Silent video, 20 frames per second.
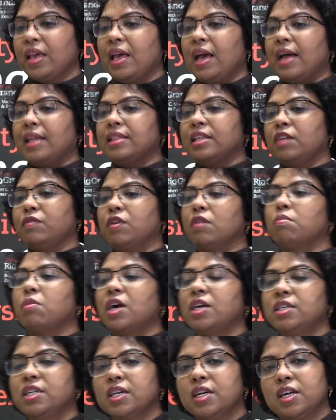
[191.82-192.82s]
And then we are
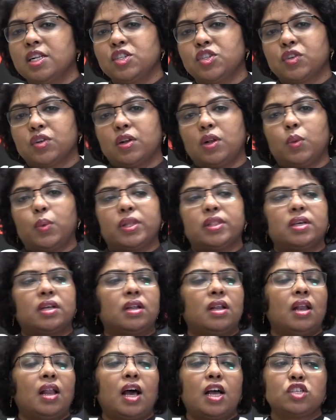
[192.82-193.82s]
multicultural, where there
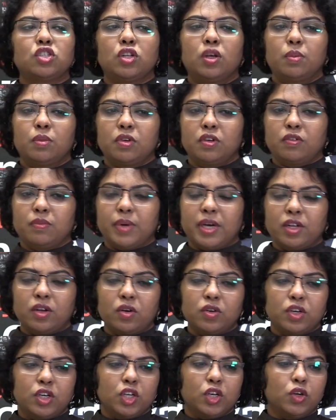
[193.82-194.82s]
are a large number of
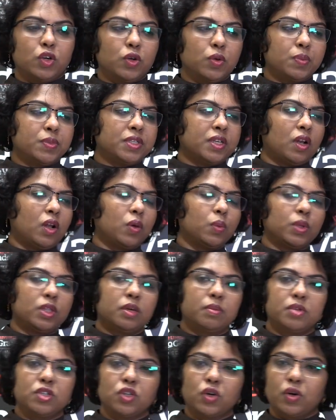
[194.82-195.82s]
minority groups along with
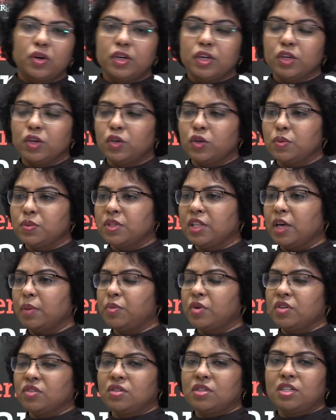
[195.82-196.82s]
the majority groups. They are
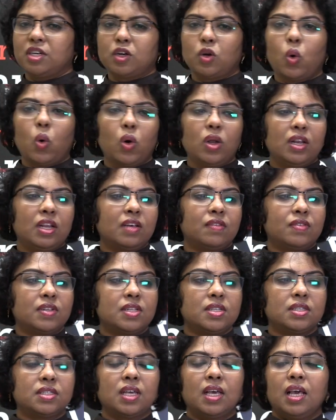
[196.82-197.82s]
present at all
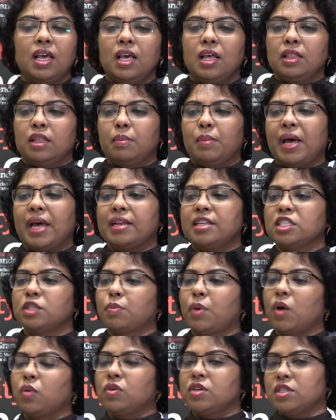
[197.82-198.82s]
levels, the balance
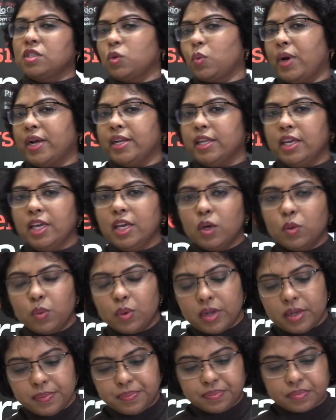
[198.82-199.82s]
power is quite
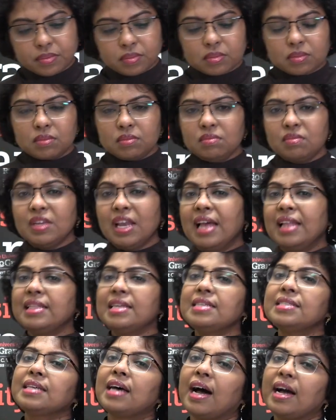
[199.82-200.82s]
equal, and
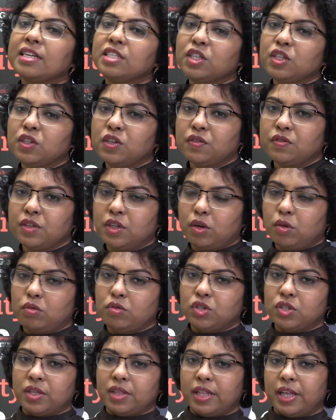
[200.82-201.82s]
there is a high degree of
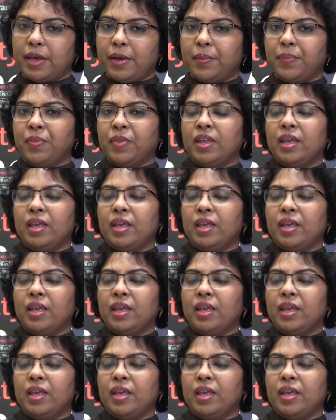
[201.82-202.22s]
inclusion there.